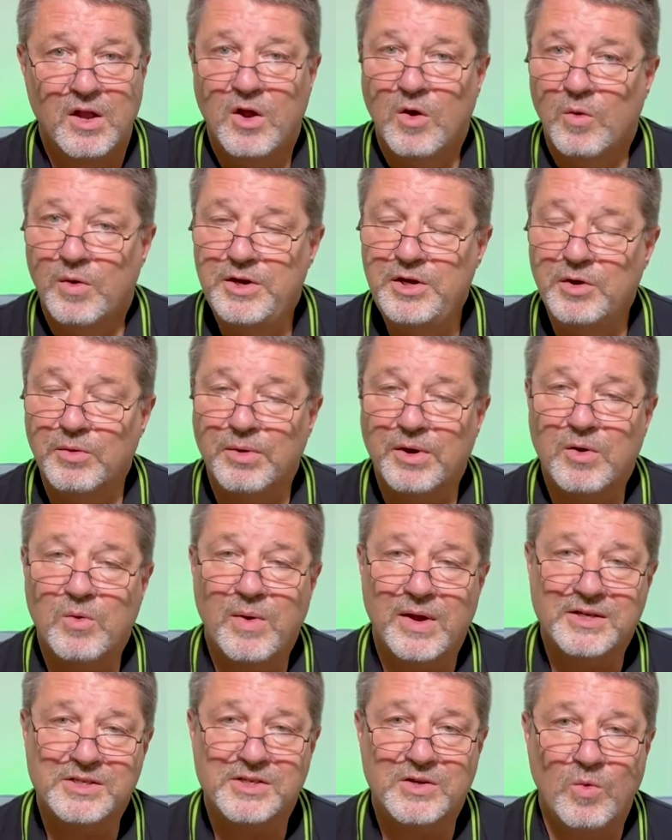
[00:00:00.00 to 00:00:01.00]
When you
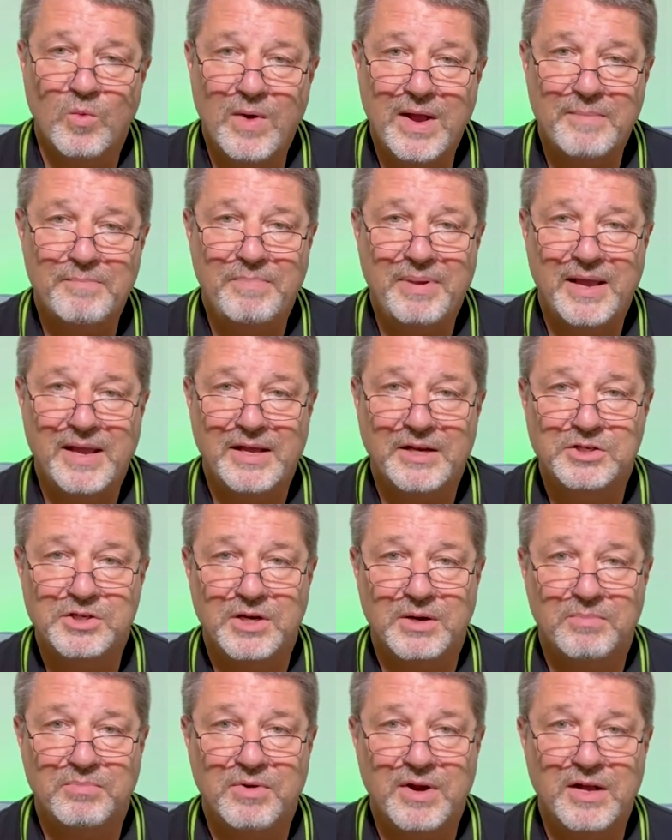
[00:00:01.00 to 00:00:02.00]
request a web page in
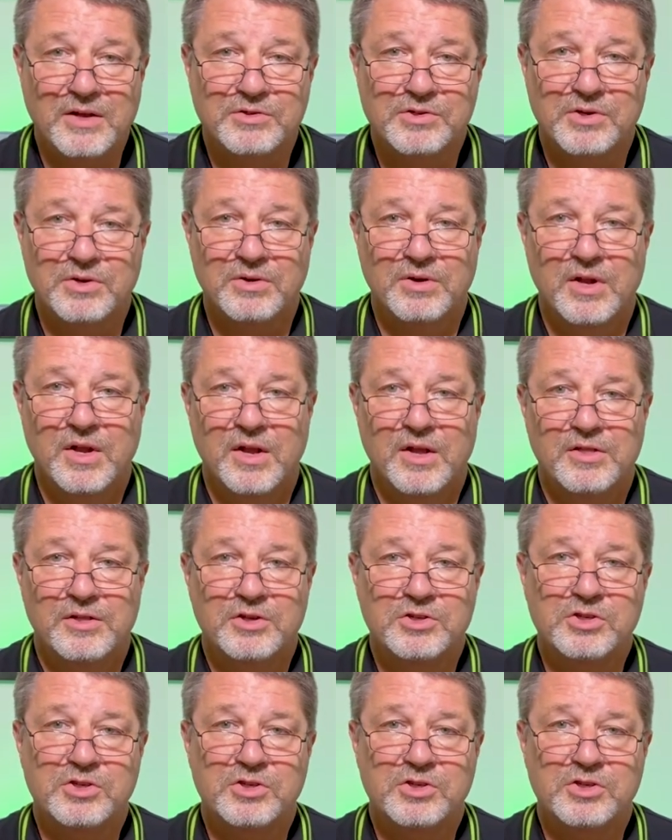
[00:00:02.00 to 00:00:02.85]
a browser, the